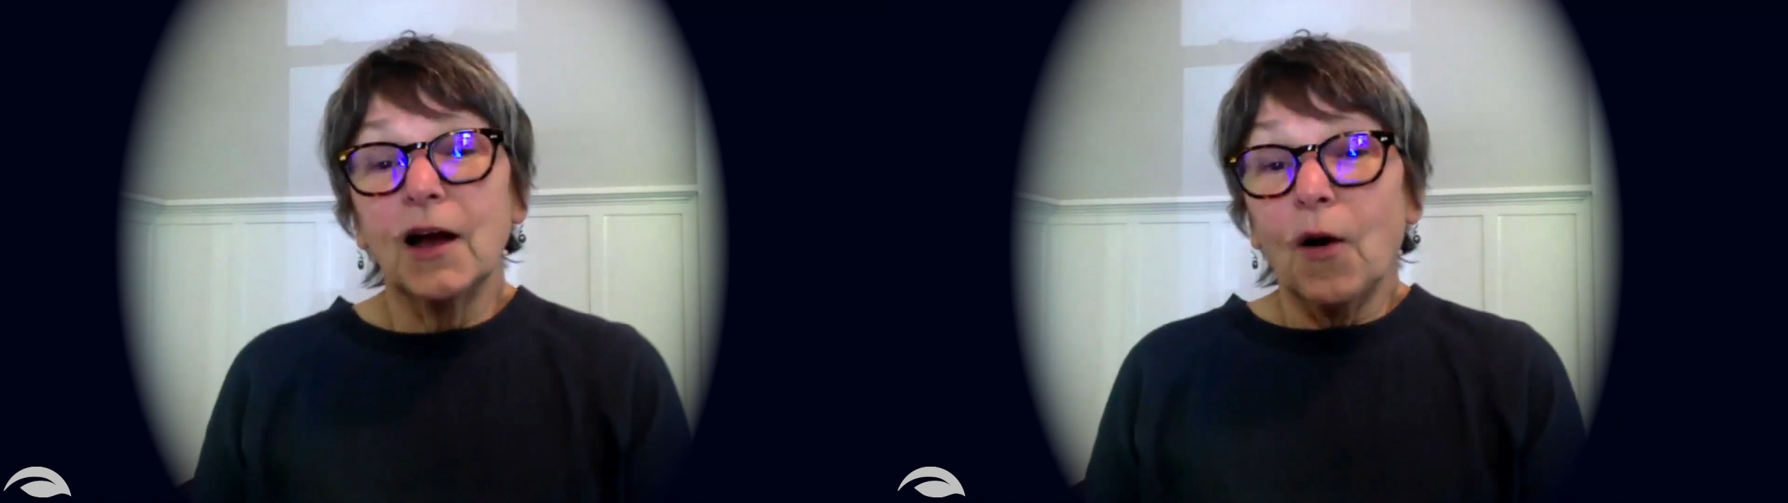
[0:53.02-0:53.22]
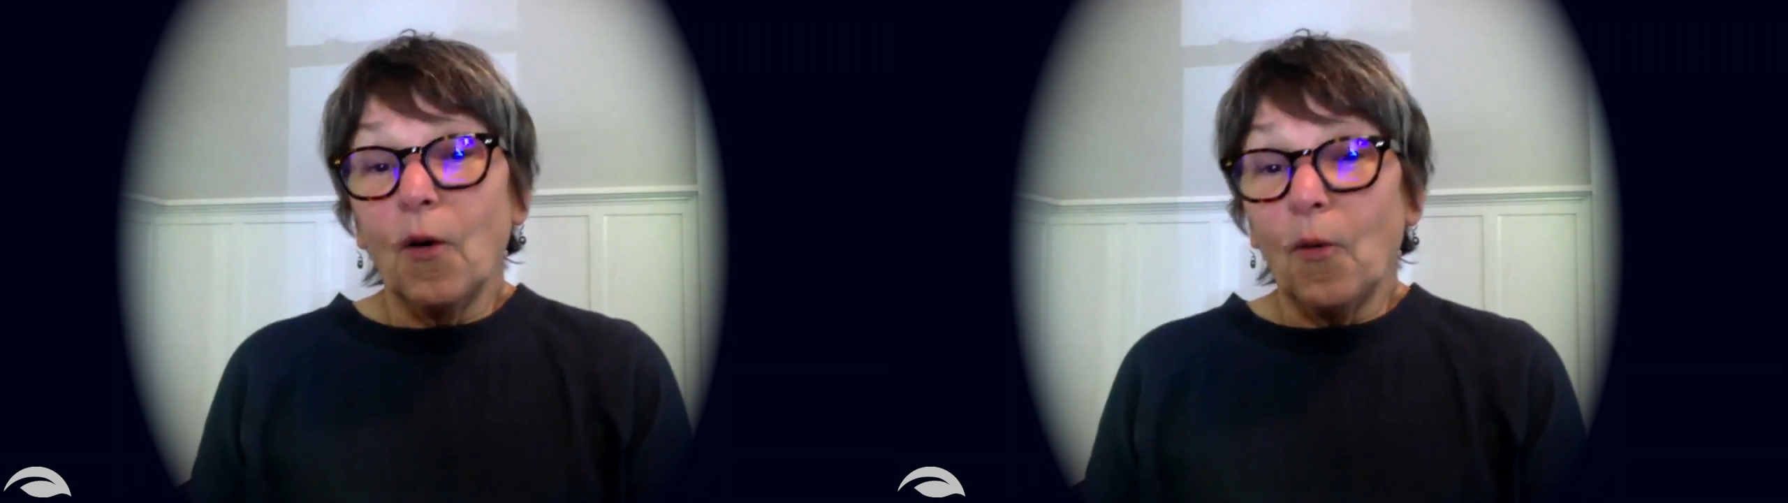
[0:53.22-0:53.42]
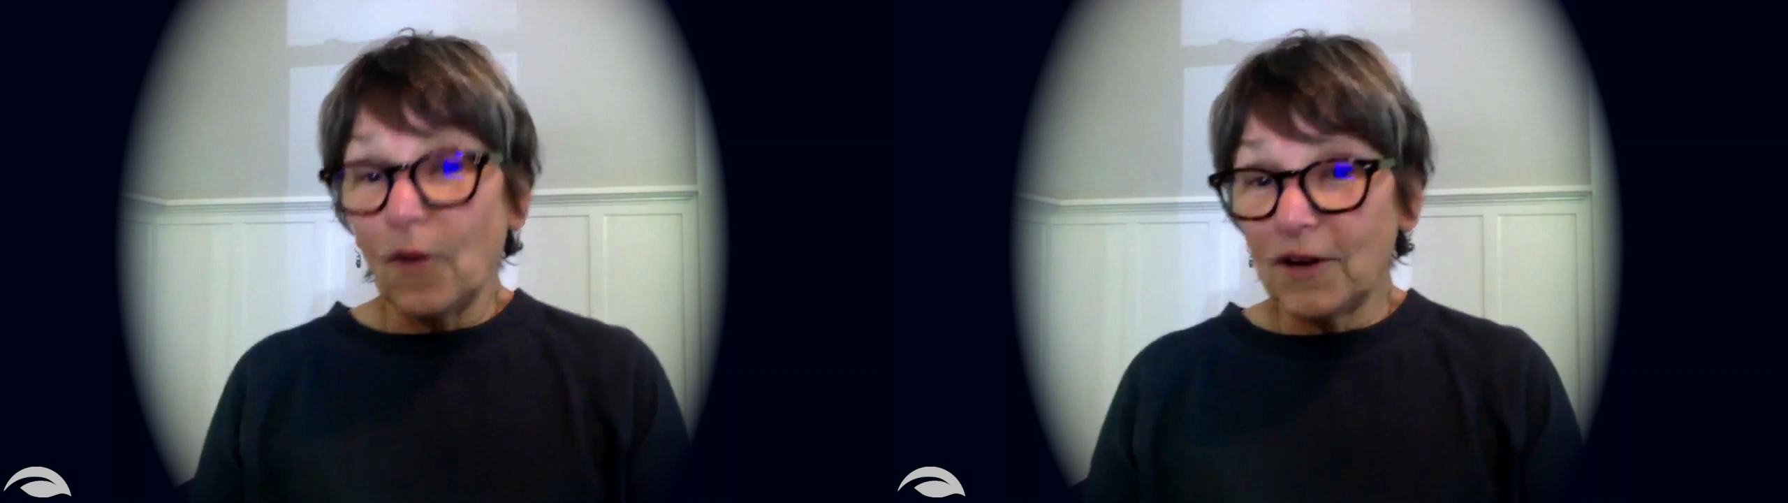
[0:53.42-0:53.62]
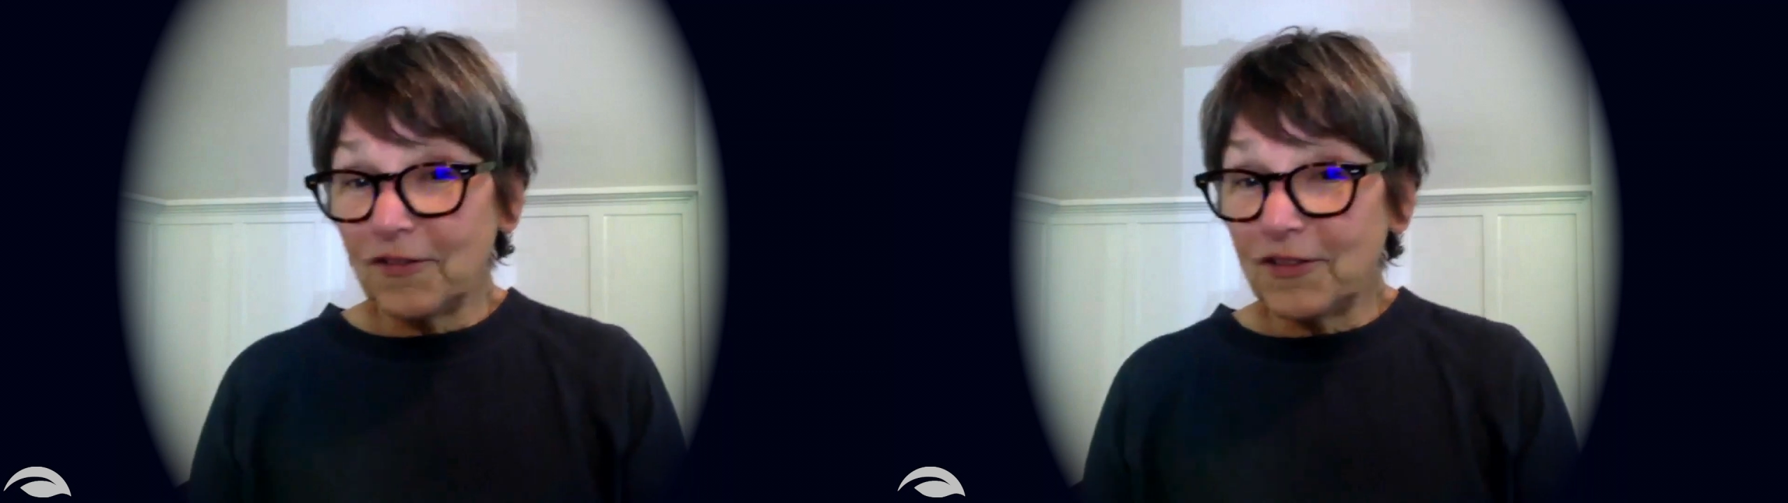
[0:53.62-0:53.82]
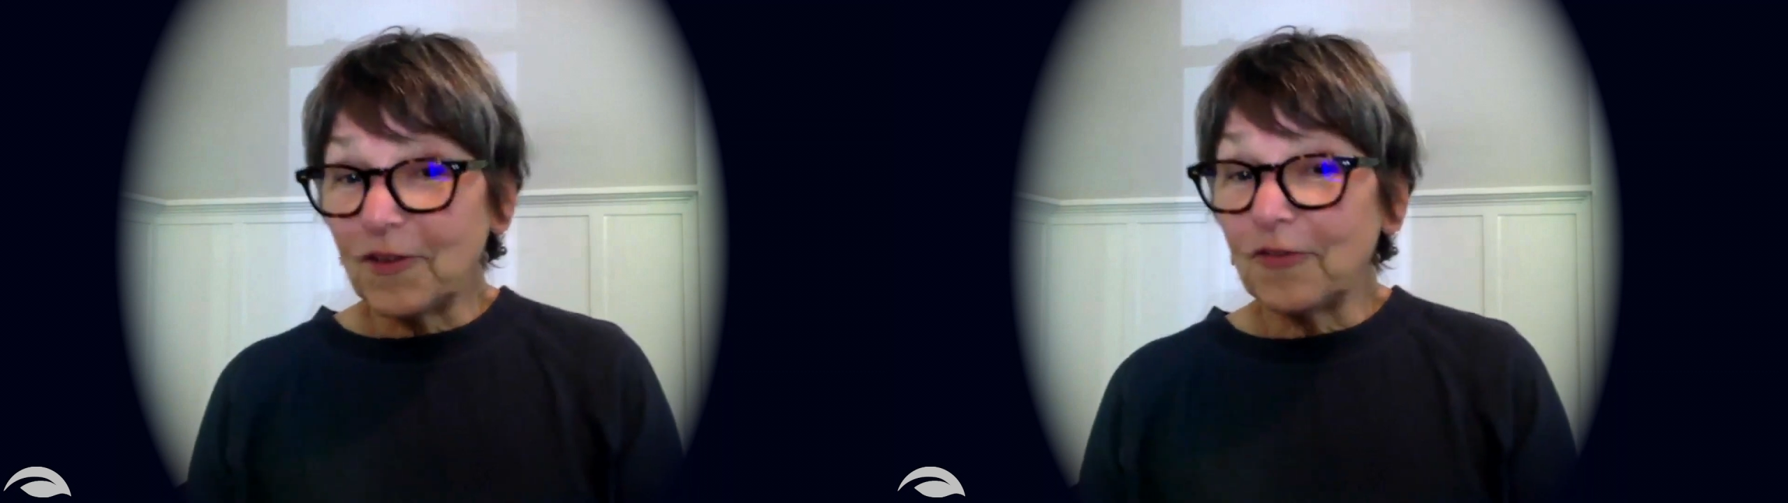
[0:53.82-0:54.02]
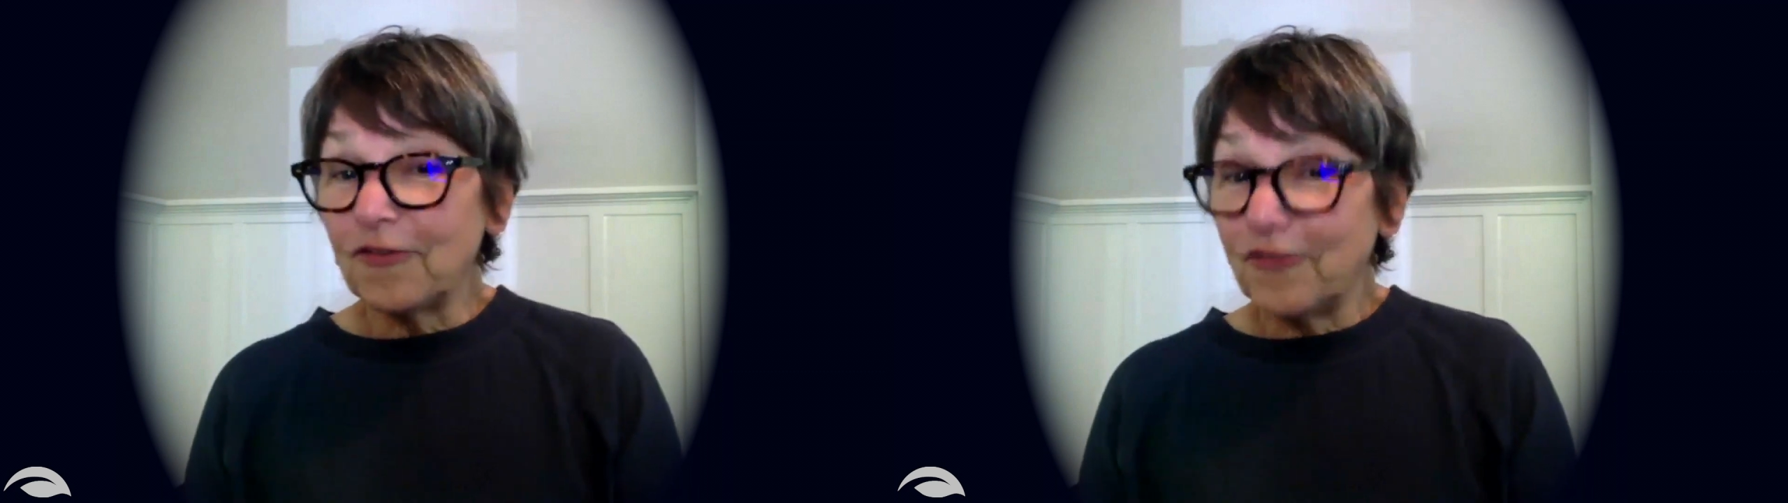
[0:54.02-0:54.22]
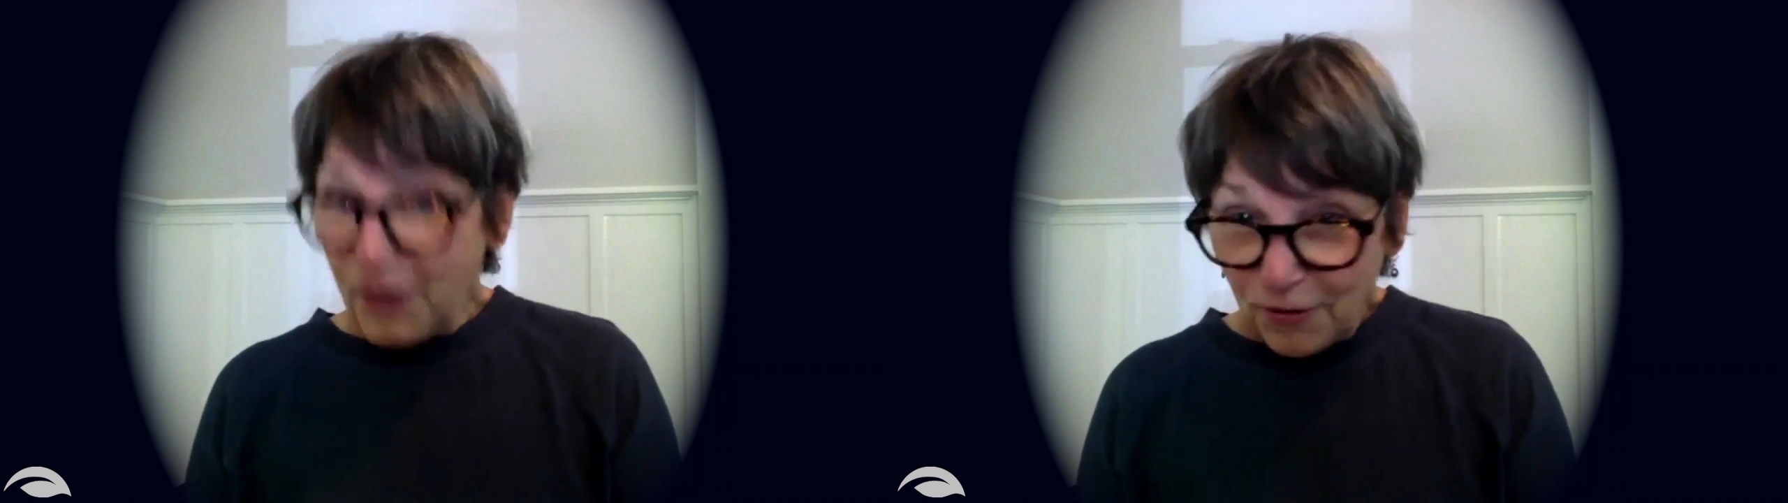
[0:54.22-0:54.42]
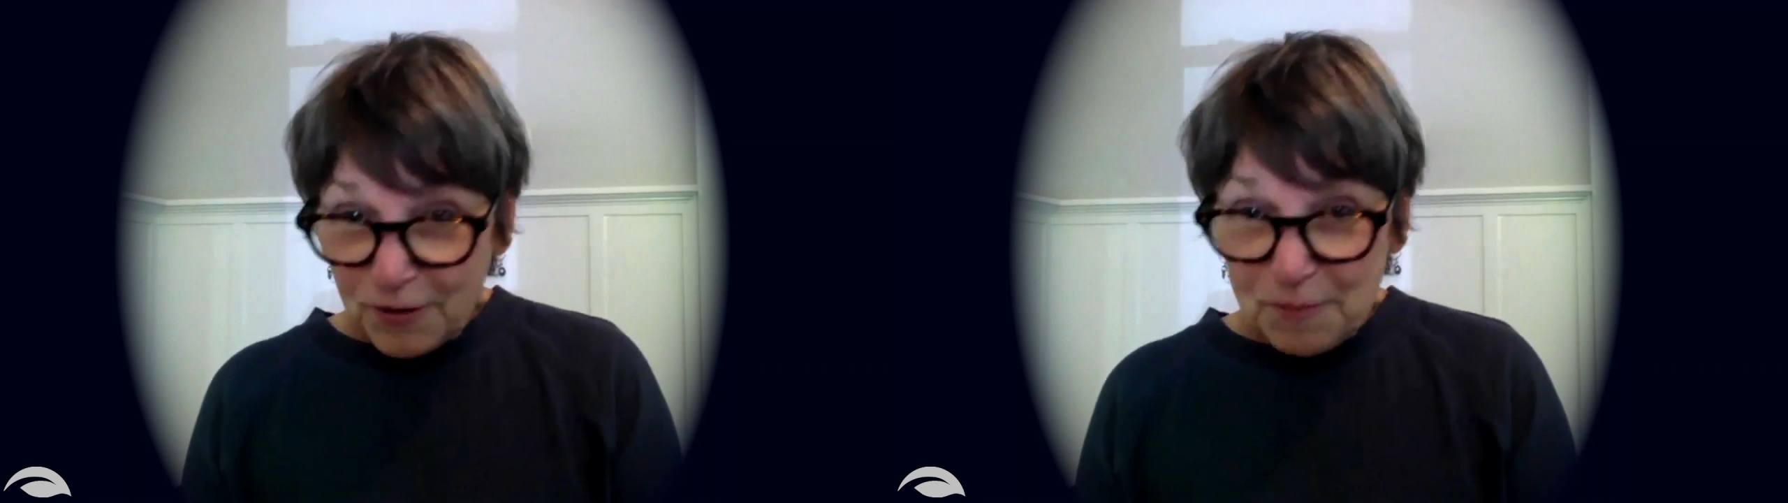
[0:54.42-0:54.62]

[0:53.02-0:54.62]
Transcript: One of the very